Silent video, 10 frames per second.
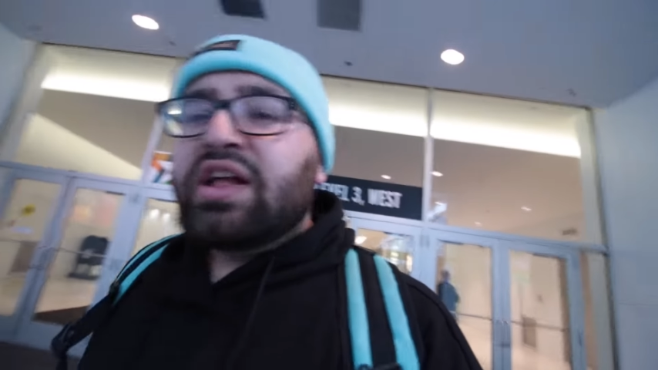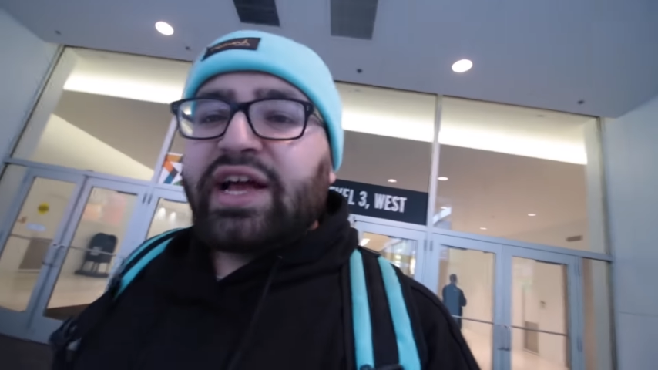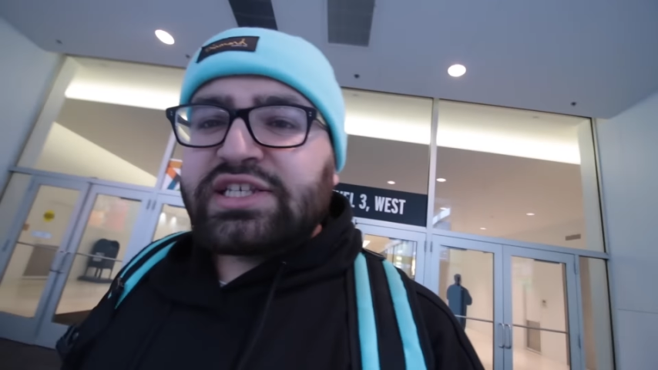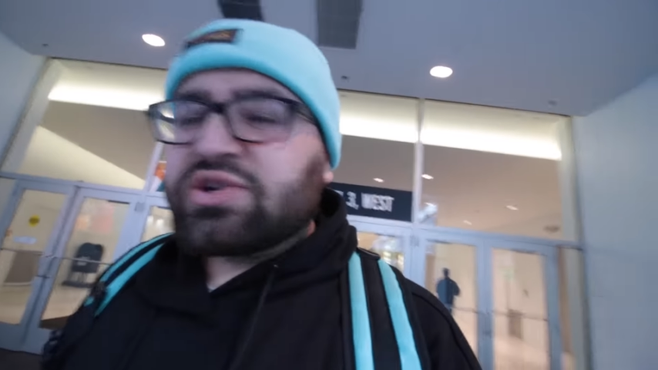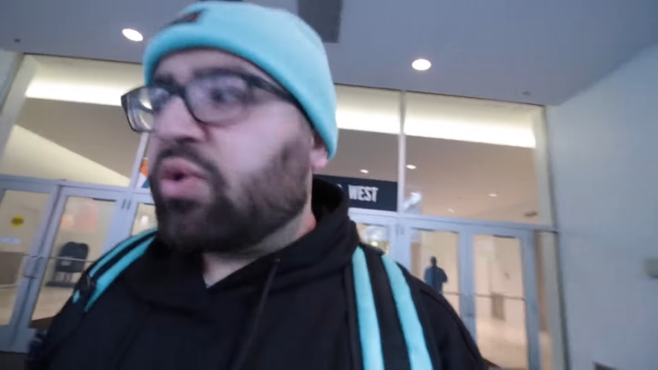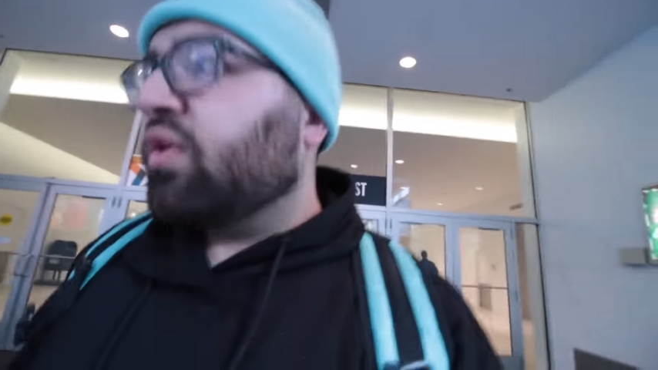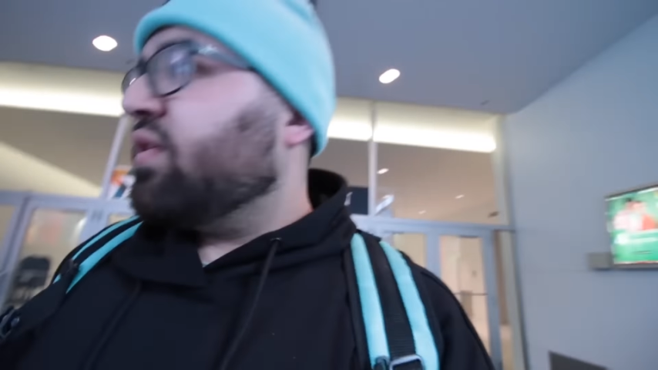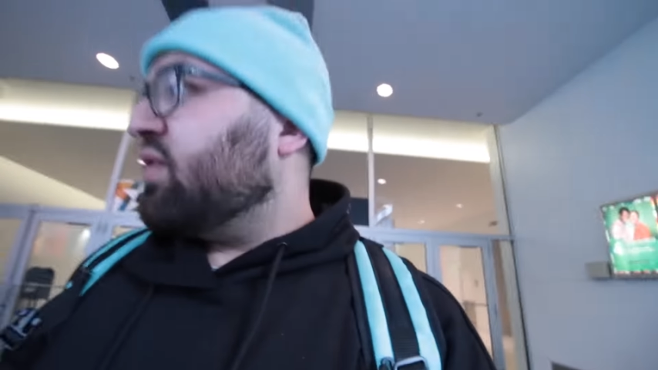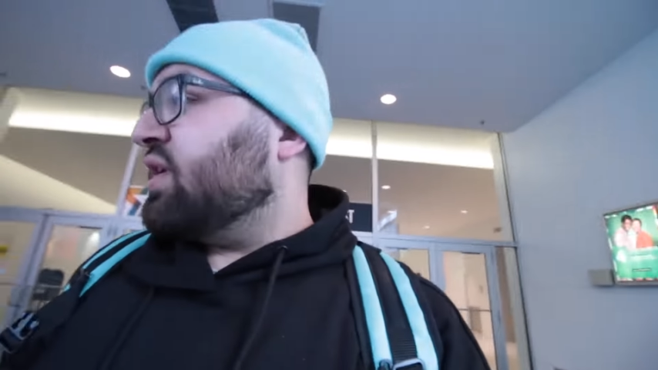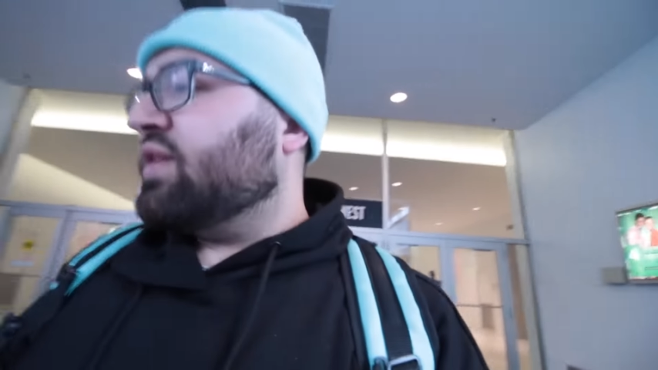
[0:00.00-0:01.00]
it's
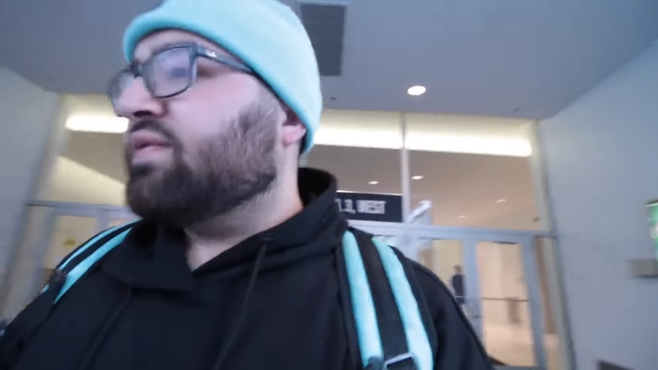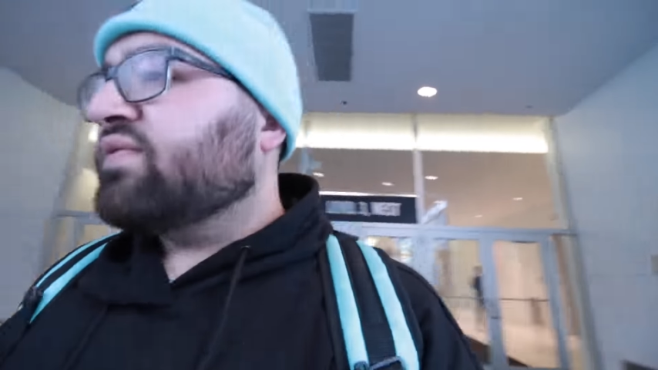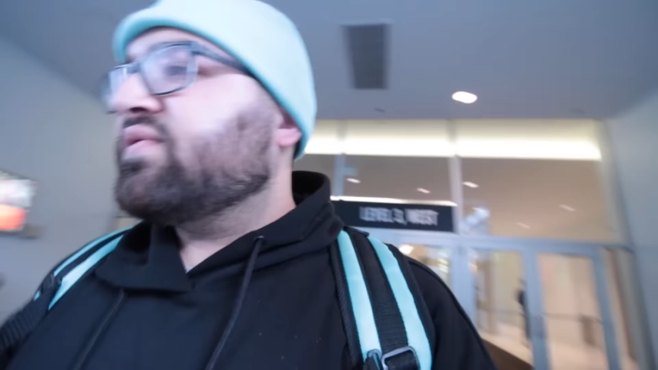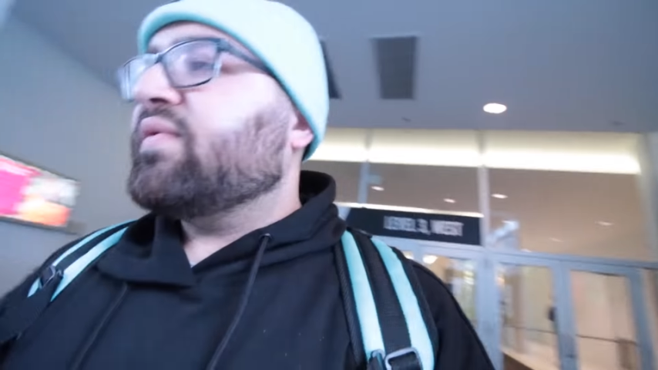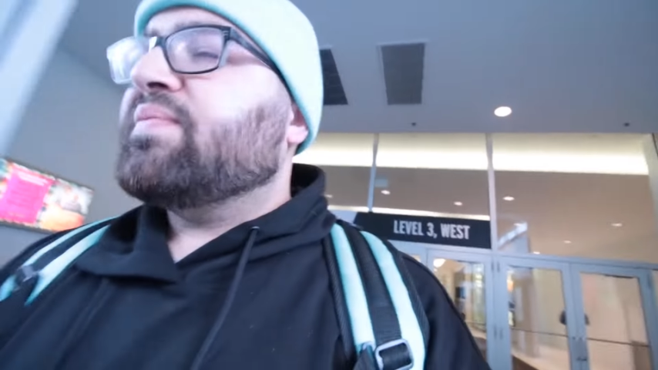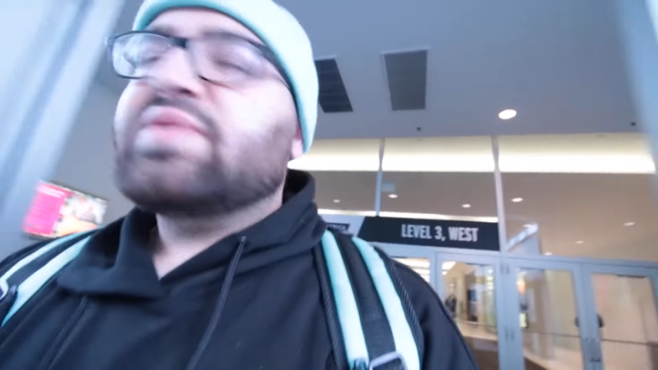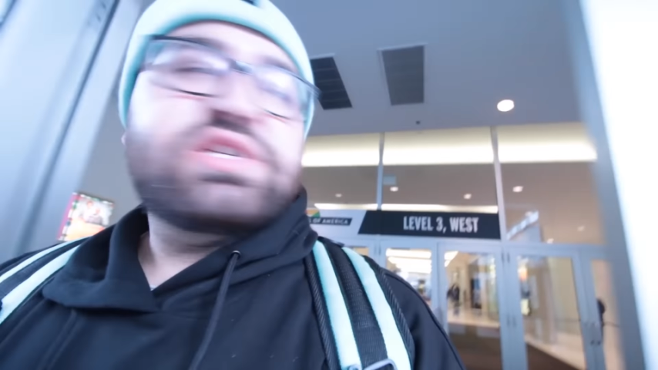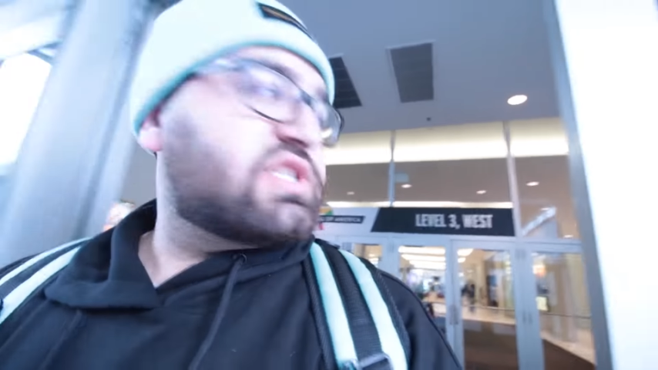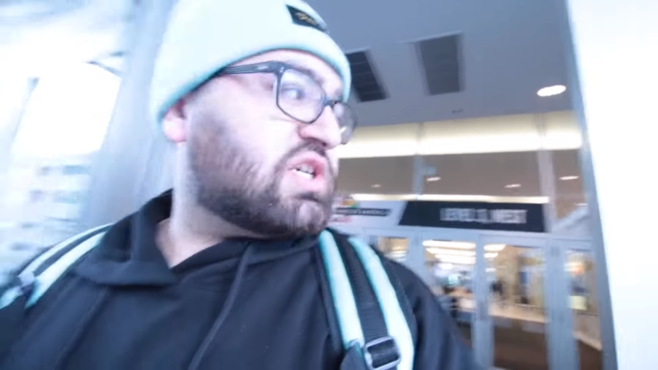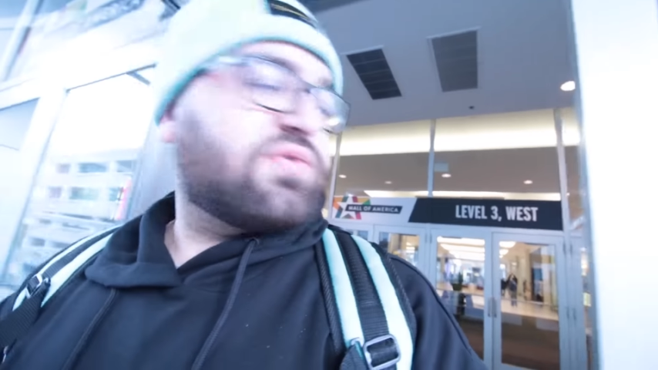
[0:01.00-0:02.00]
cool if
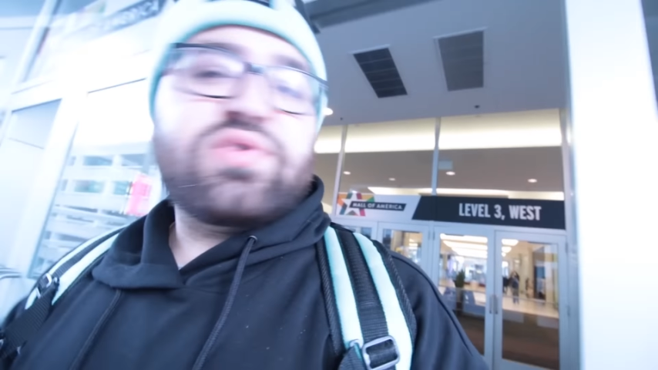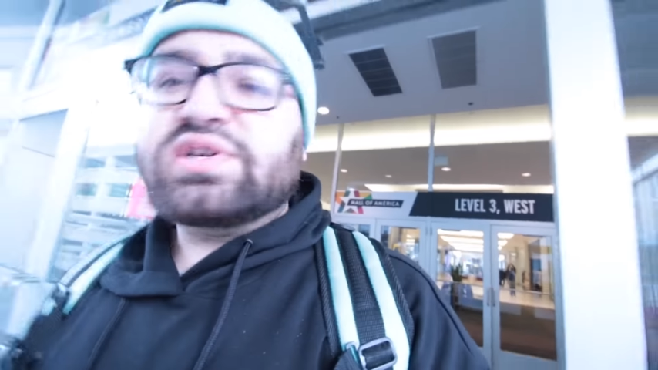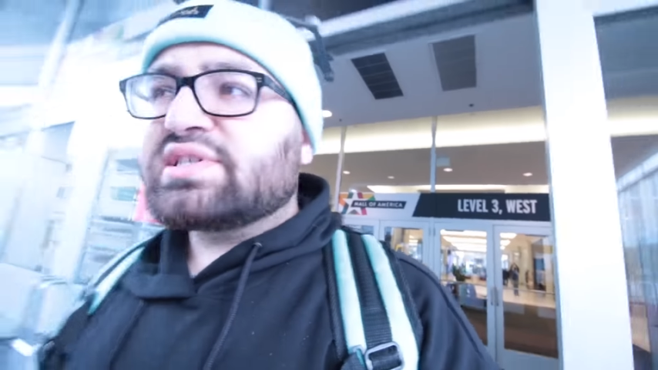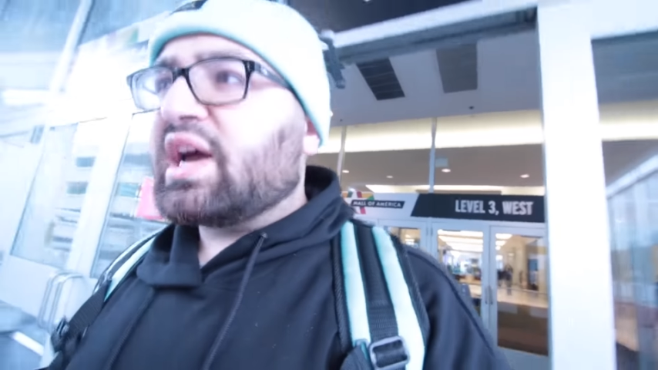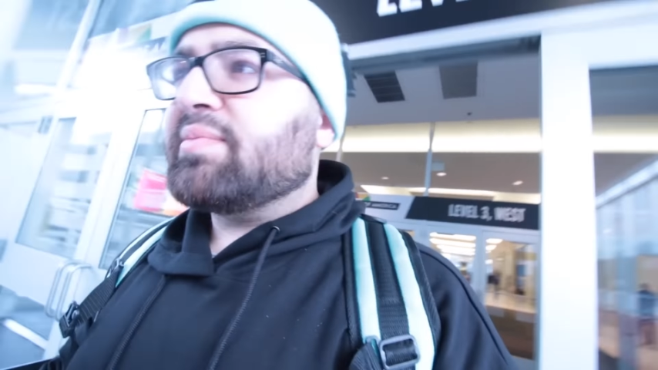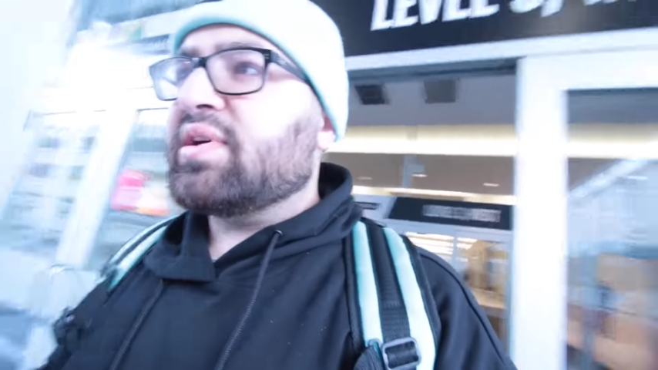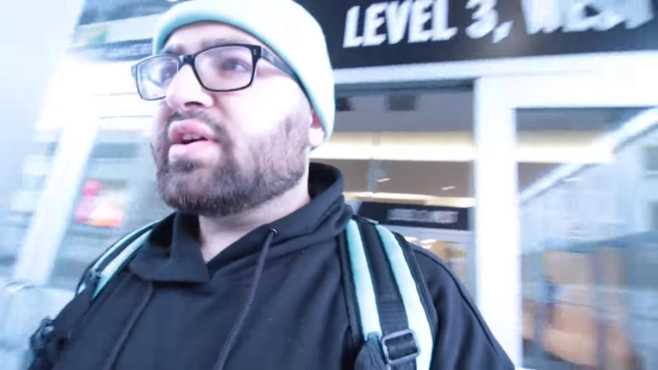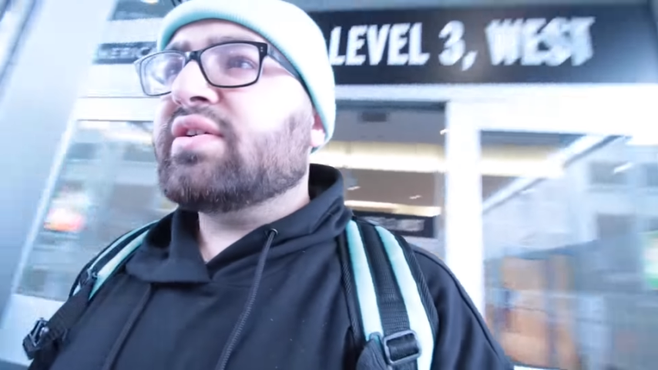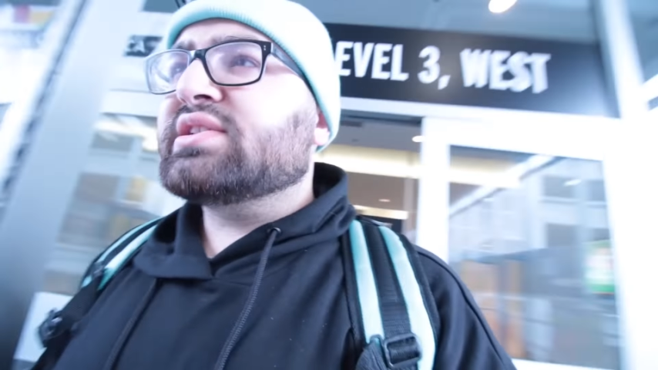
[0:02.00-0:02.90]
this is your first time here.